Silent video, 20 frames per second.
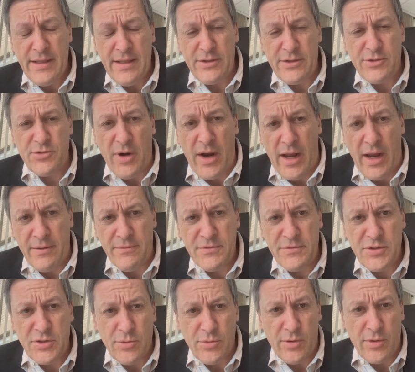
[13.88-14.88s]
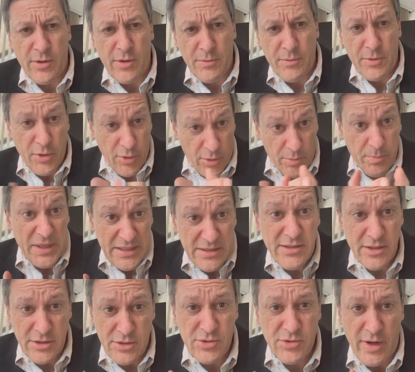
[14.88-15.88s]
that drives your
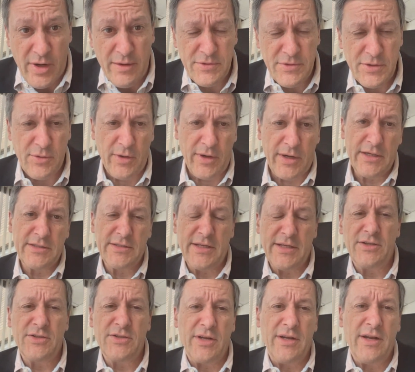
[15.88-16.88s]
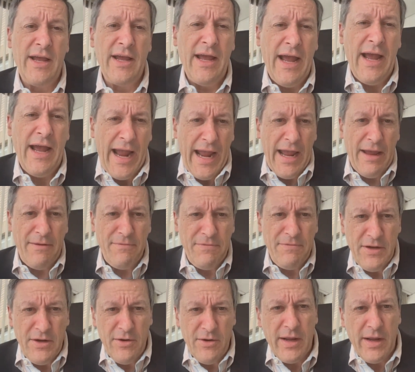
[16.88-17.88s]
business, drives the organization. I
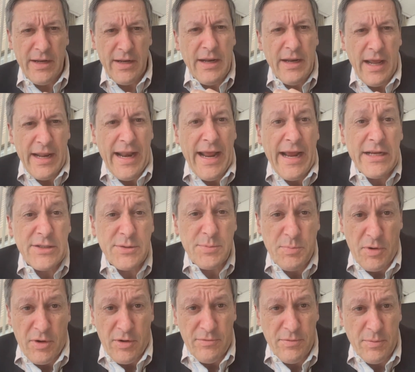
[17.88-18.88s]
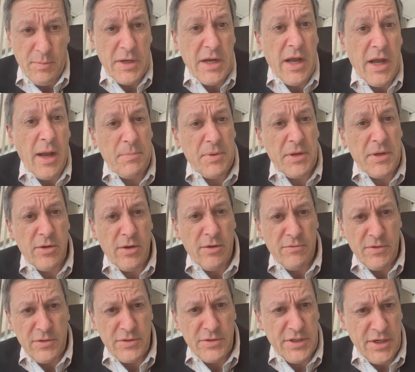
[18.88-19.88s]
have here an expert from a company
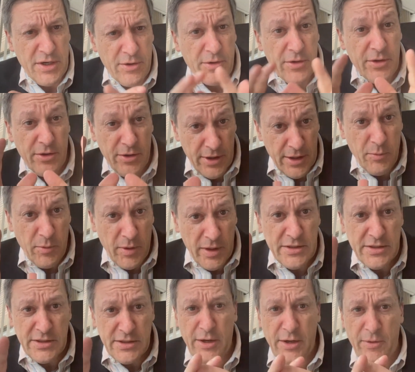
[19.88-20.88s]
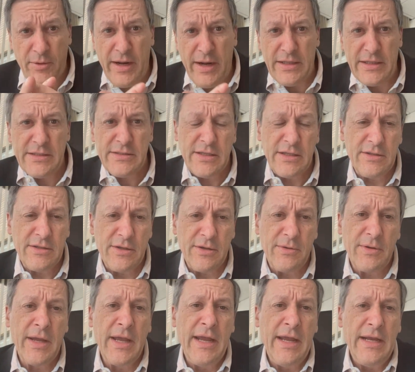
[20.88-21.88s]
called Votiro. You're going to want to stick around and listen
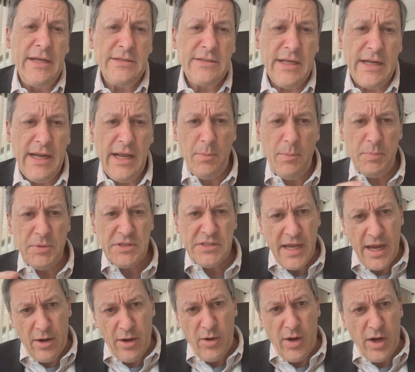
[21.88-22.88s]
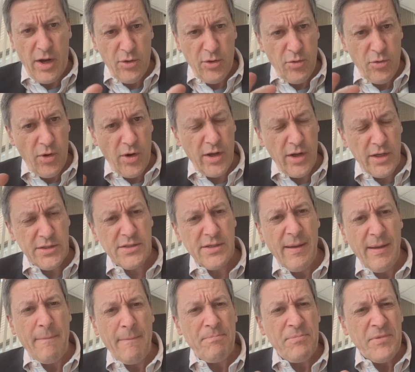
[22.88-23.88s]
to. He's going to help us how across